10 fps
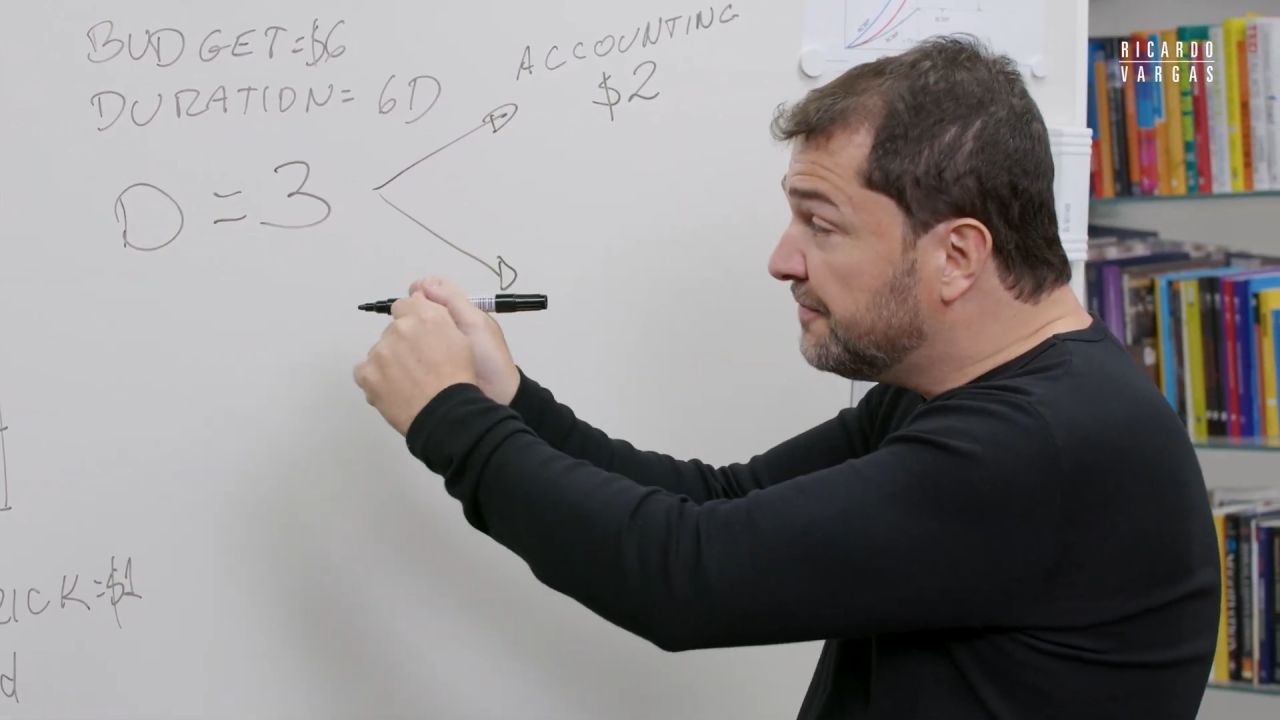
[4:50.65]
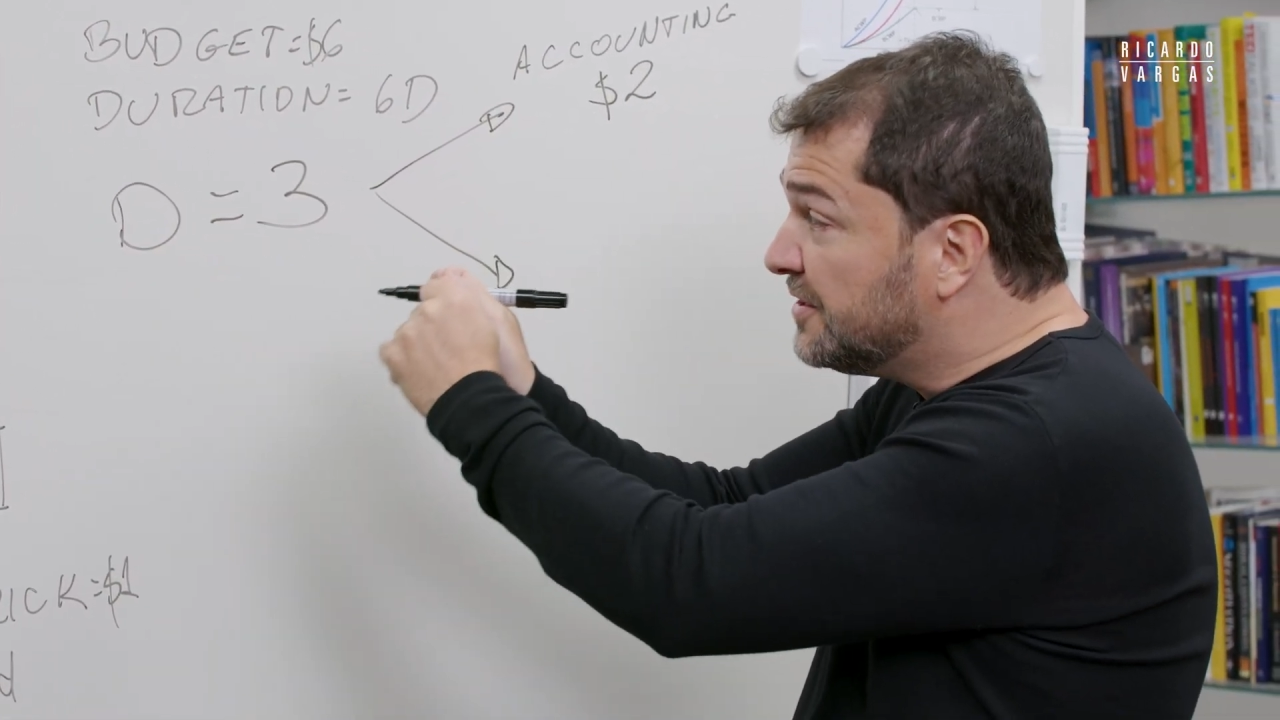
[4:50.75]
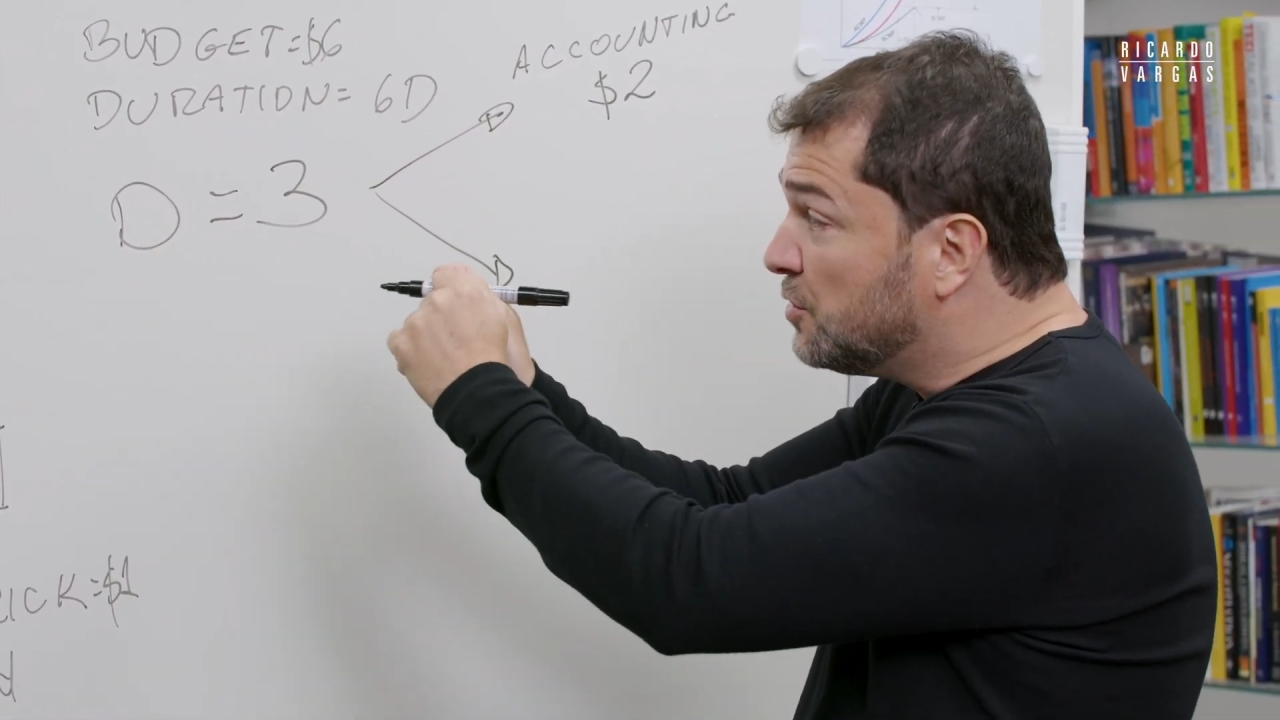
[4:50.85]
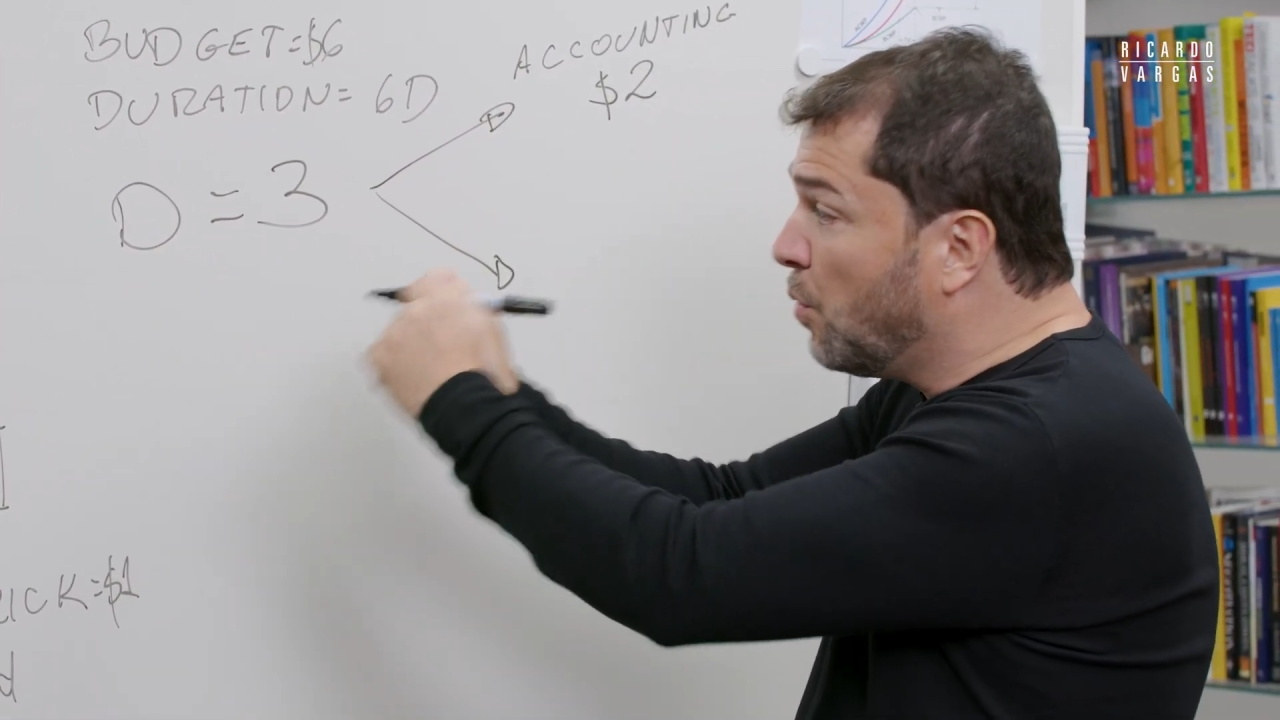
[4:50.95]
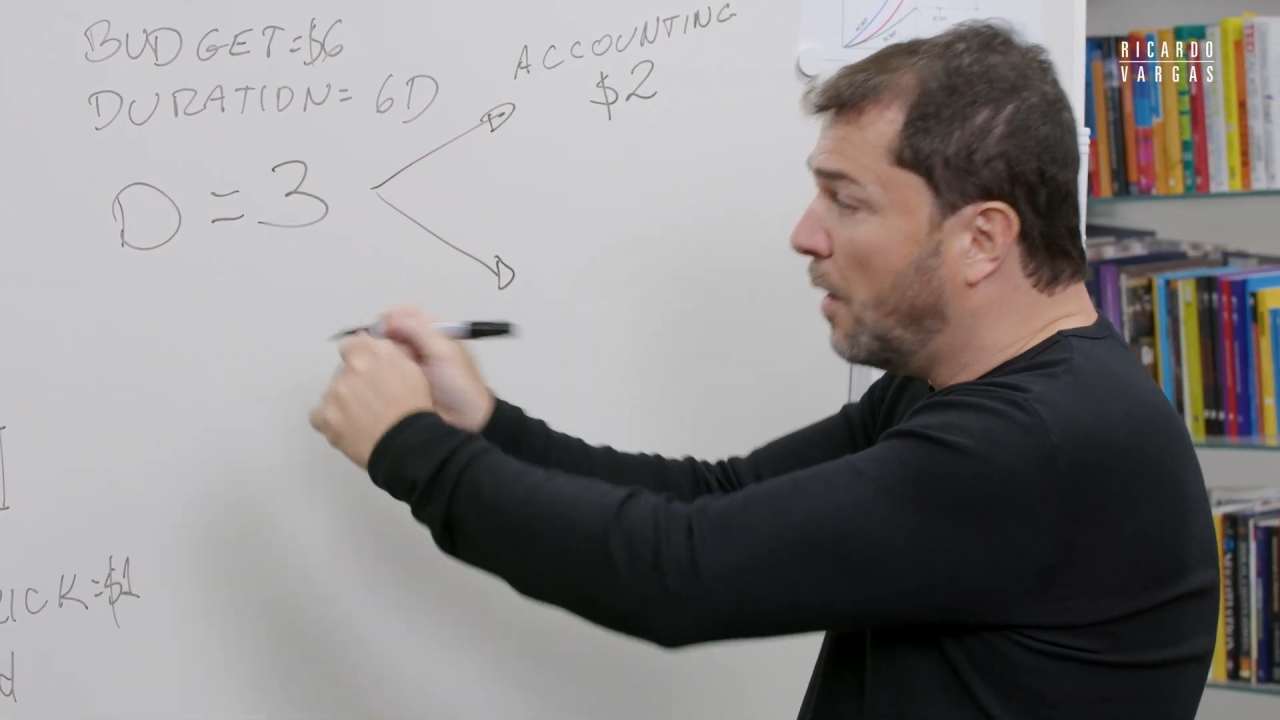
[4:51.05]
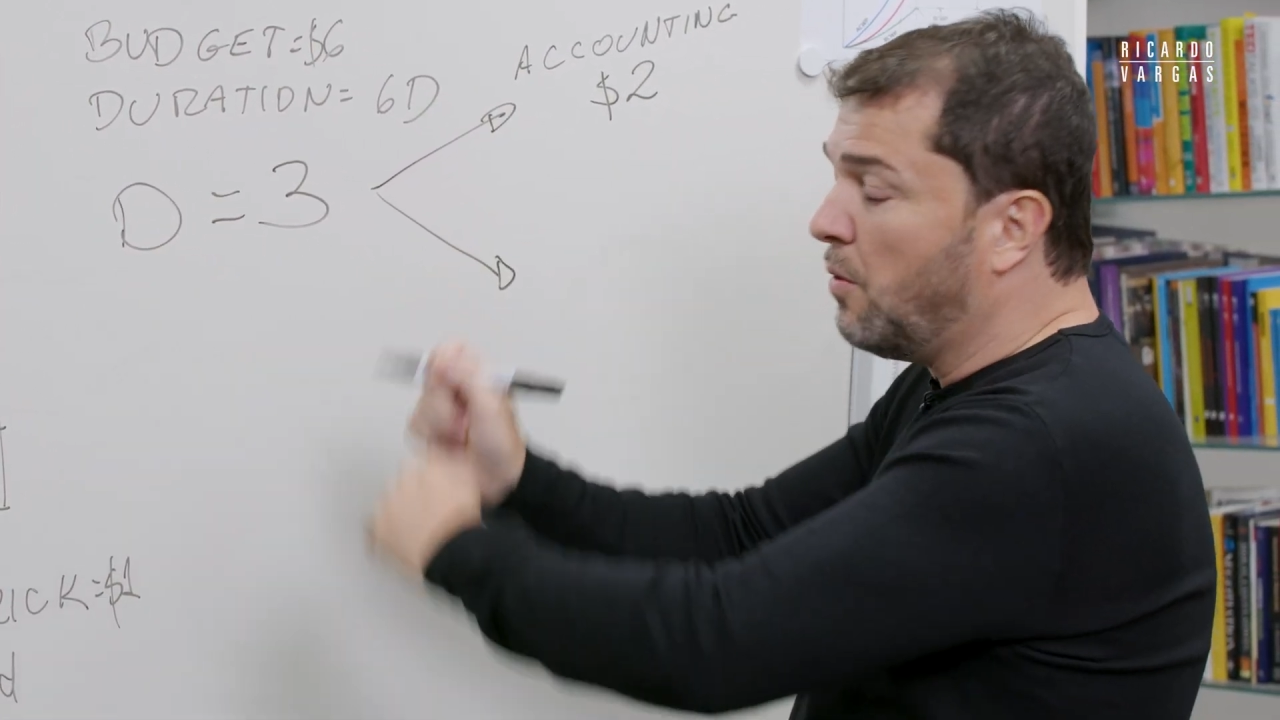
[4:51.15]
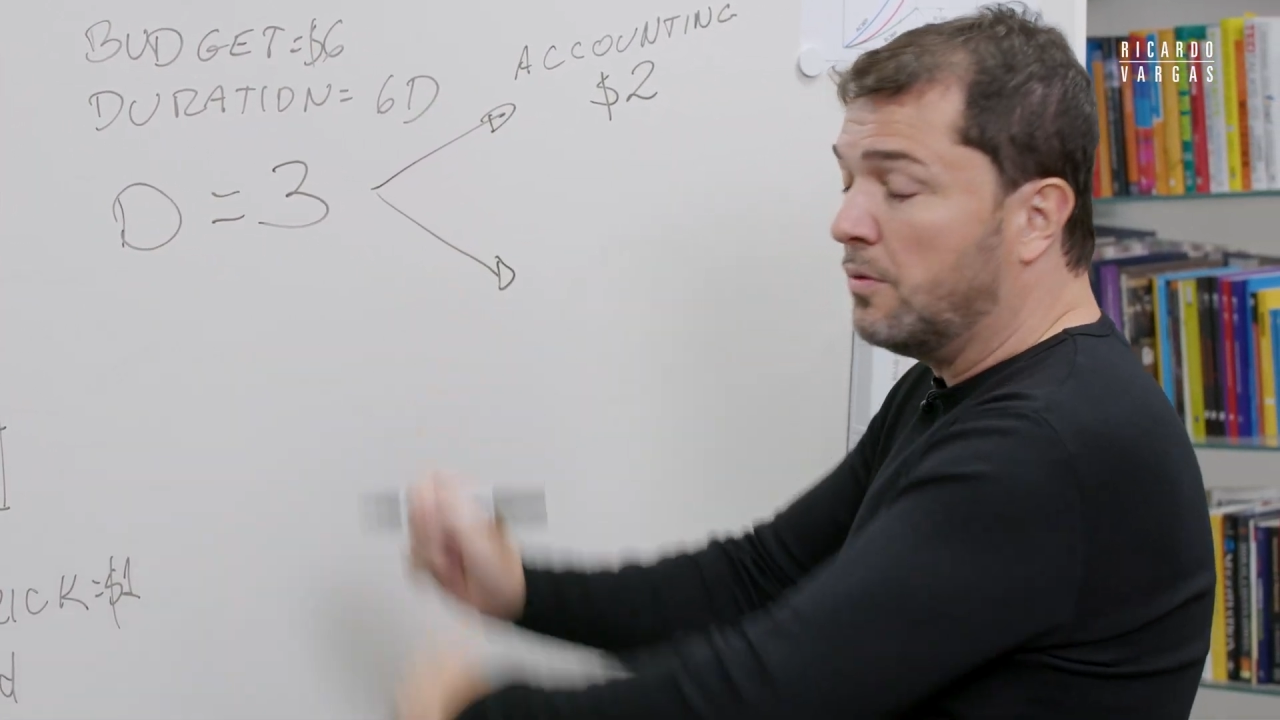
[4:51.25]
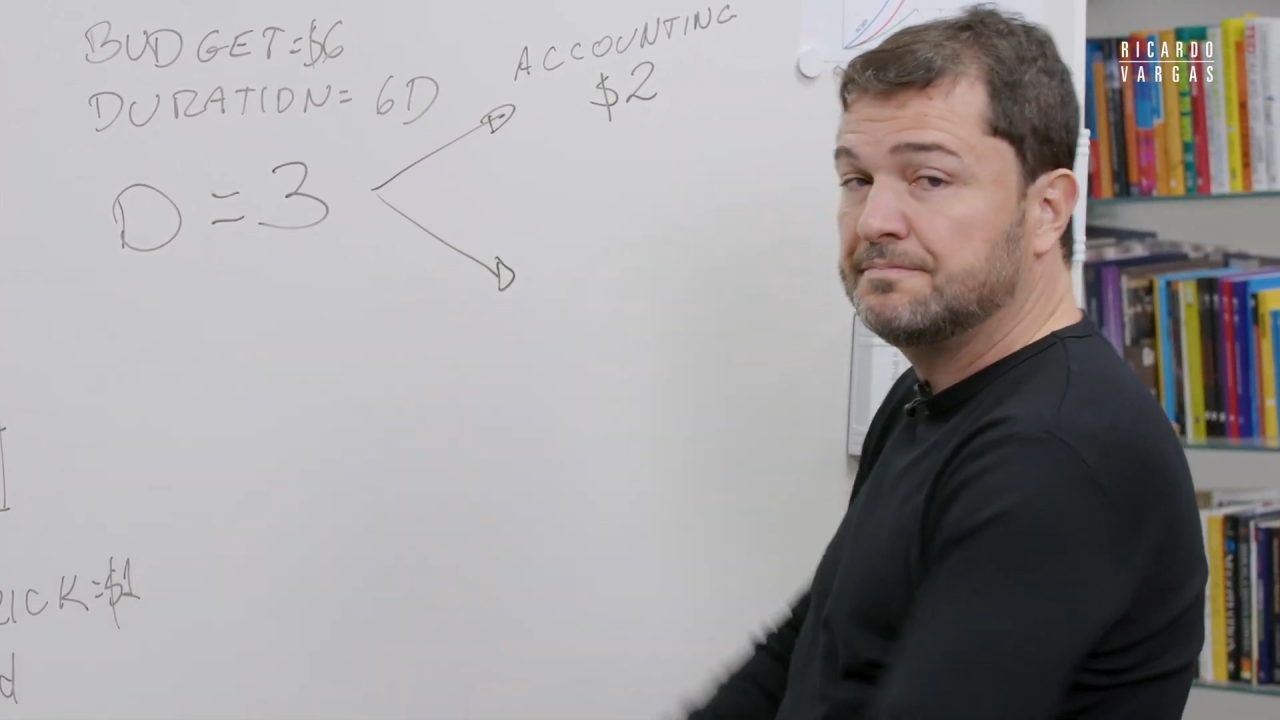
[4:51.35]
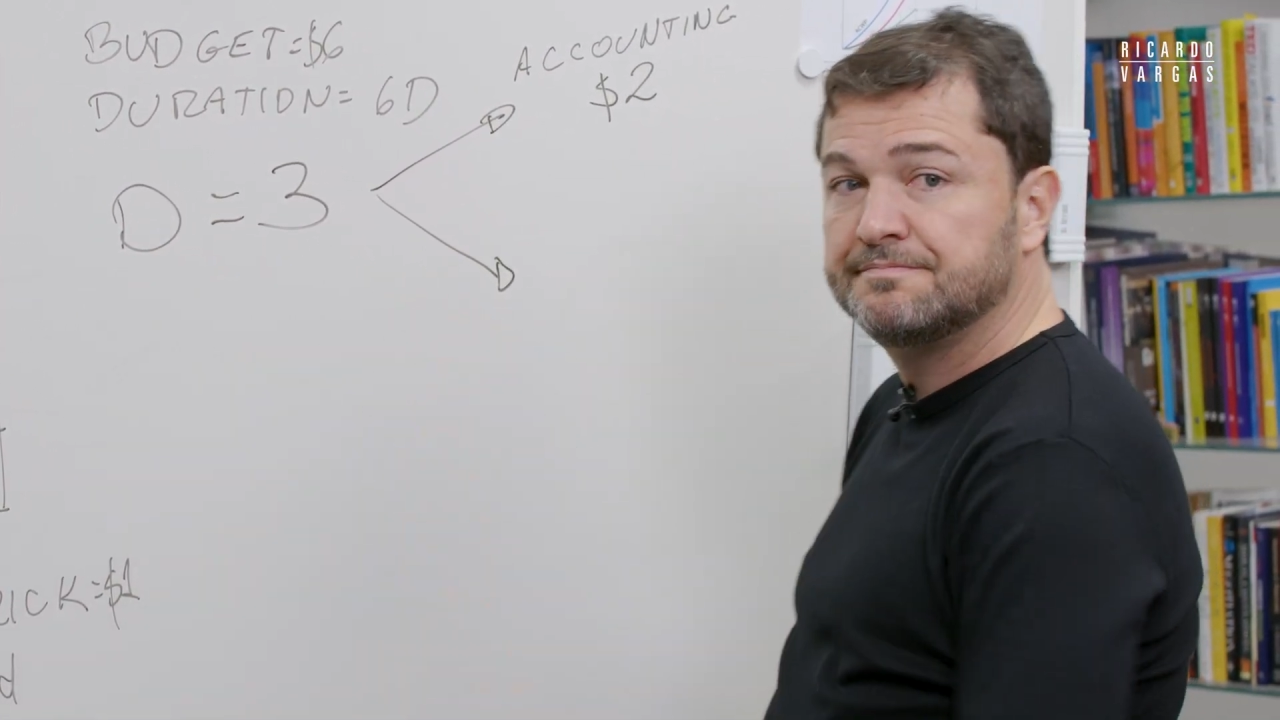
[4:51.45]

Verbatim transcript: the wall